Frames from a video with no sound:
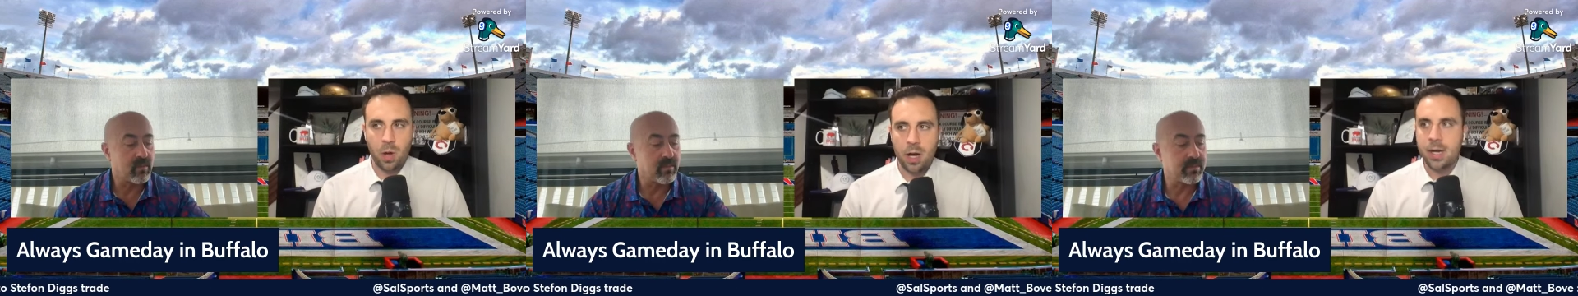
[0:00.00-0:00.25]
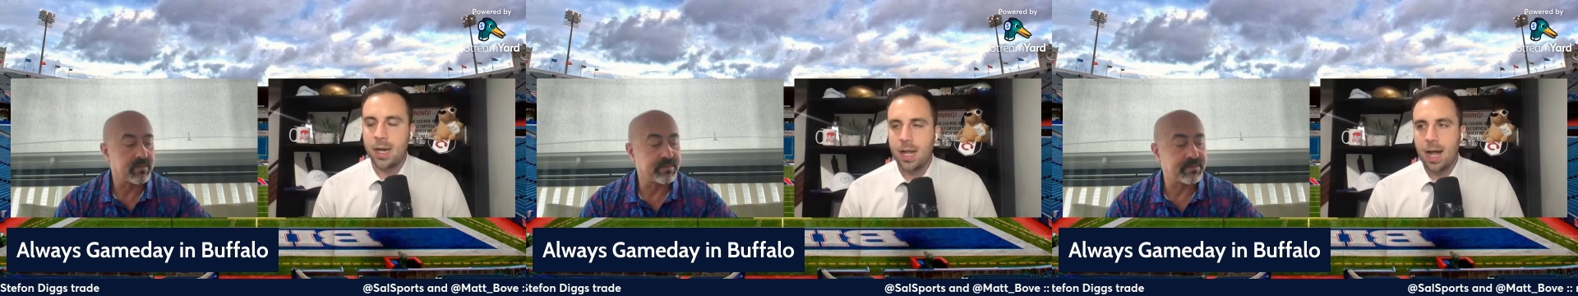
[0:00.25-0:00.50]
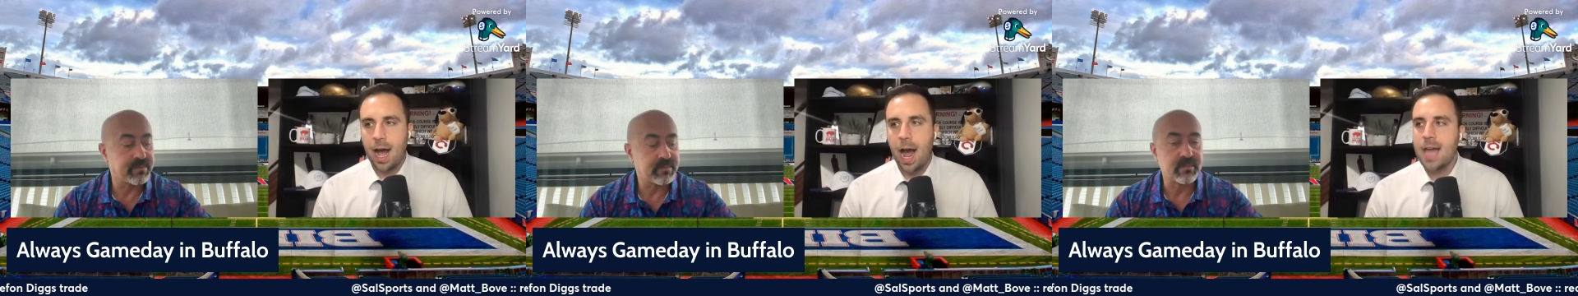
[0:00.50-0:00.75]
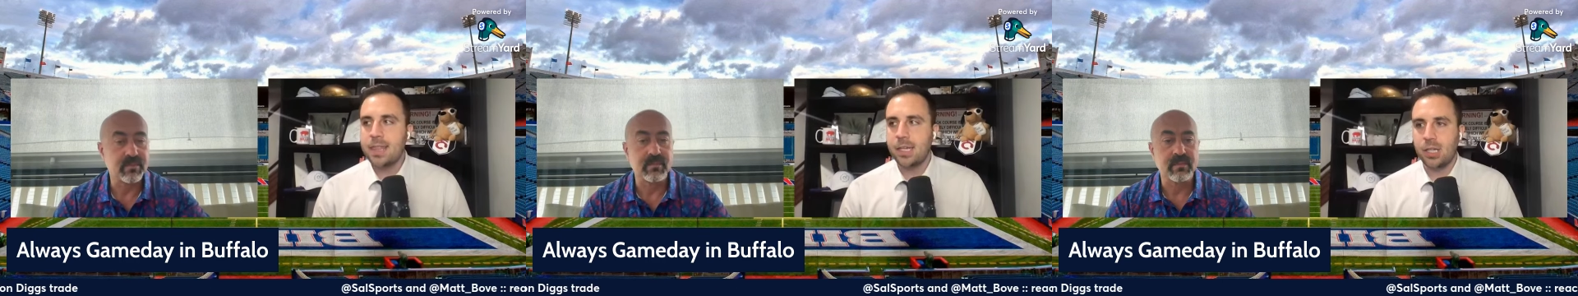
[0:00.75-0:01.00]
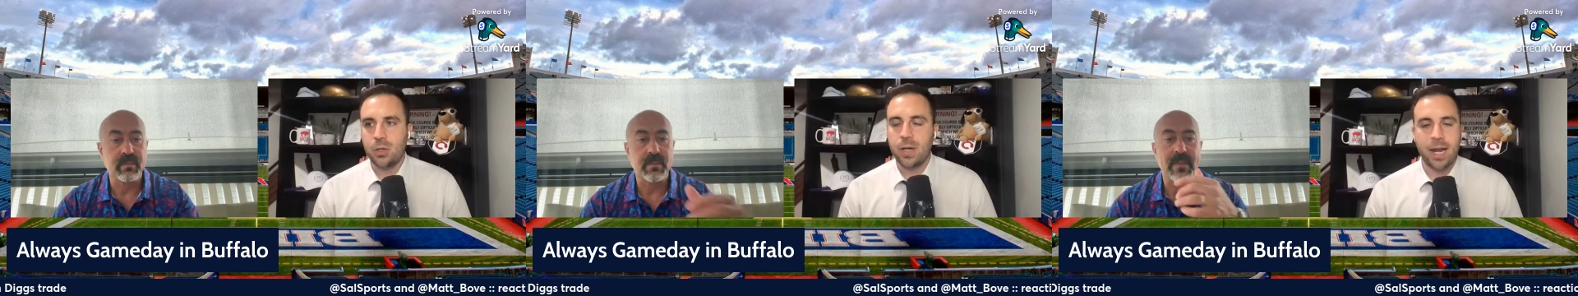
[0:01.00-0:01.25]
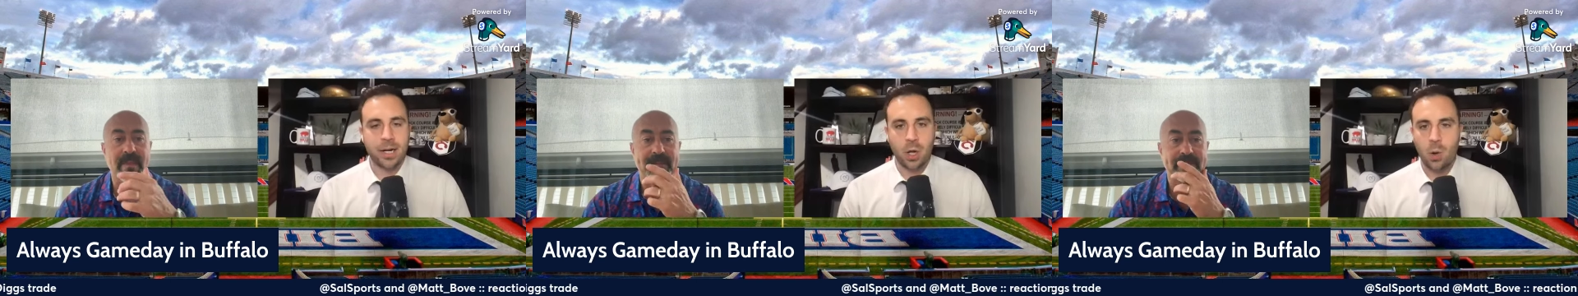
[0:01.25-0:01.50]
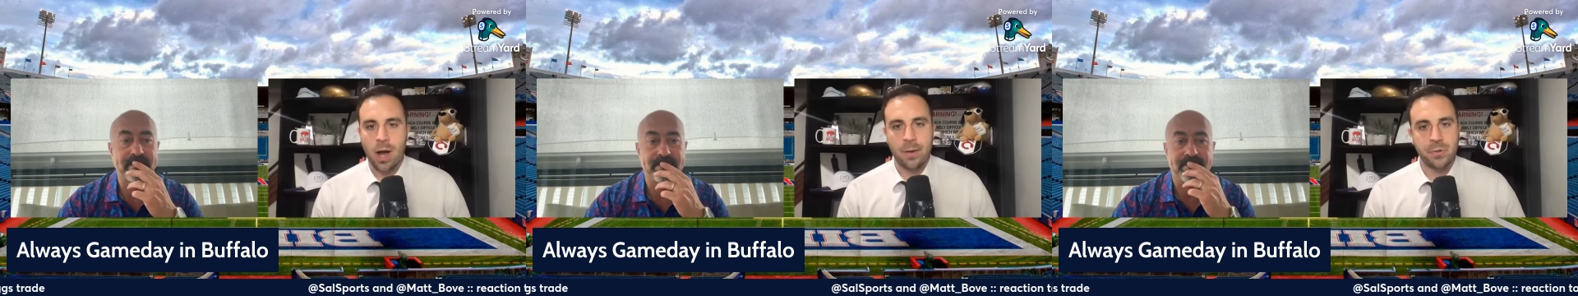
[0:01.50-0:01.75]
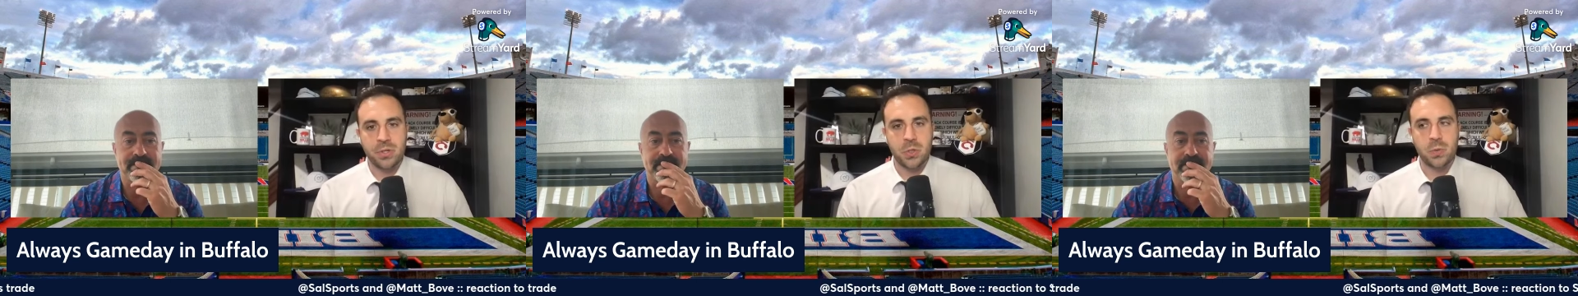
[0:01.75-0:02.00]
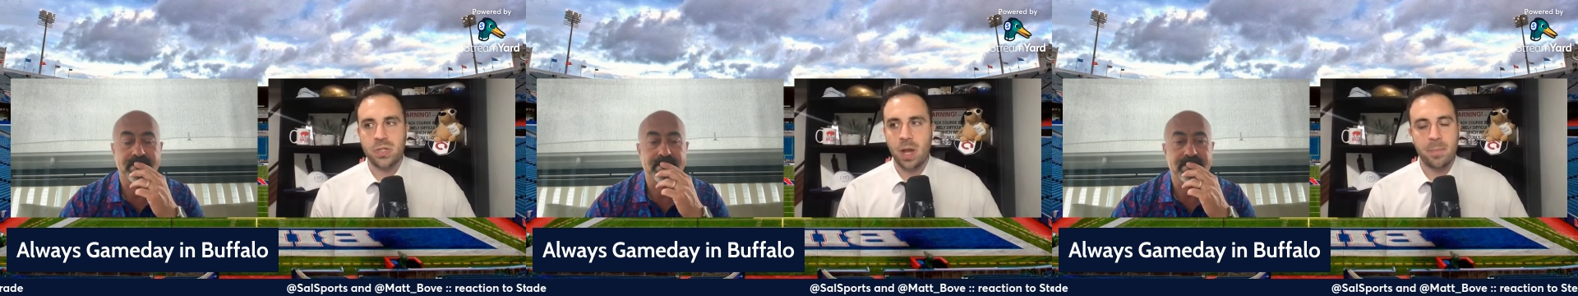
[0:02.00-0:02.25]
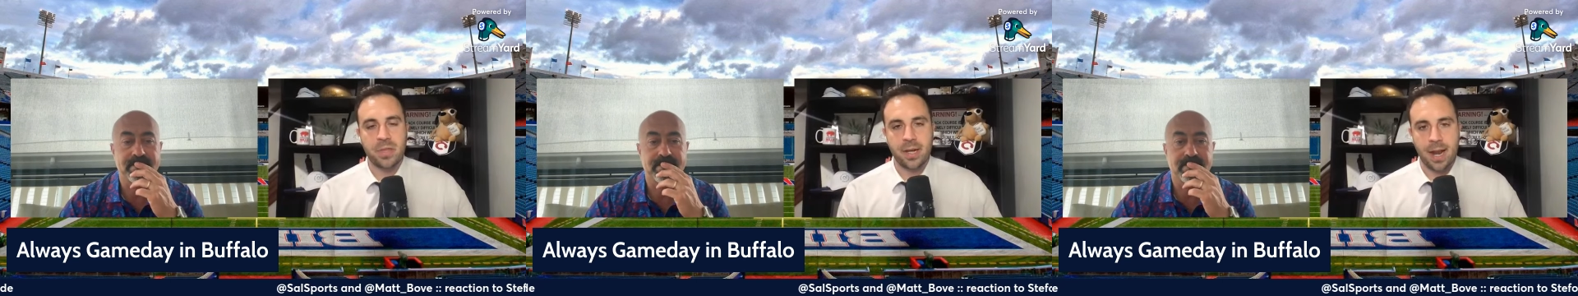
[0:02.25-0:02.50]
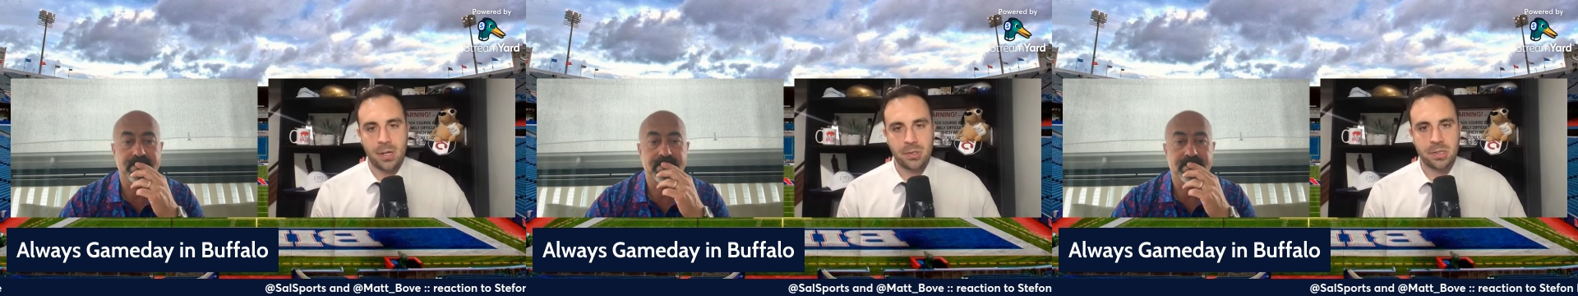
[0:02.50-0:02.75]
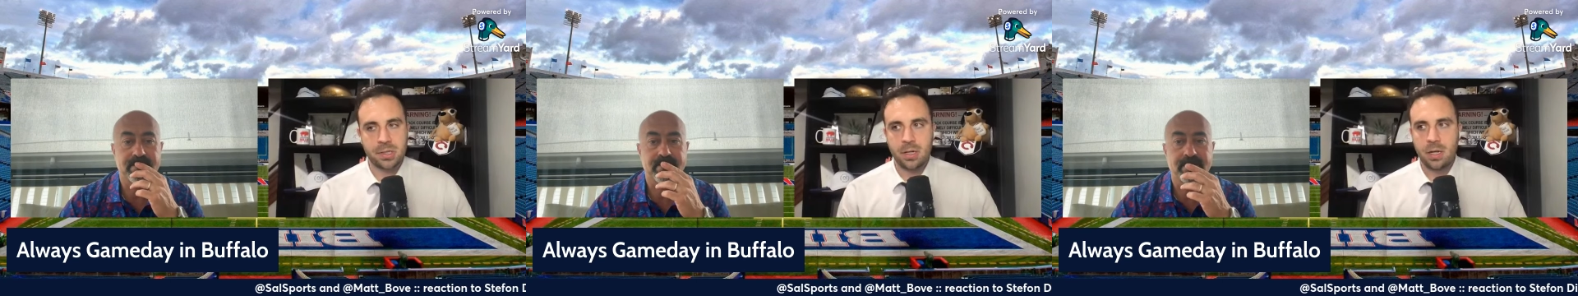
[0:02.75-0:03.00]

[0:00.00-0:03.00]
Speaker 1: one. I think you got to go out and do something else